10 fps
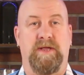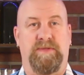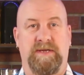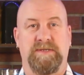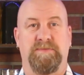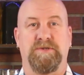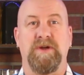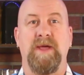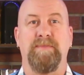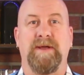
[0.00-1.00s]
hit that
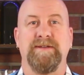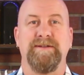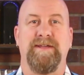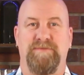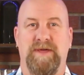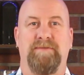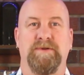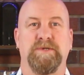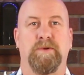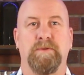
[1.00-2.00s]
subscribe button if you
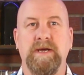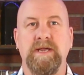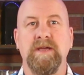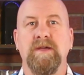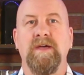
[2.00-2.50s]
haven't already,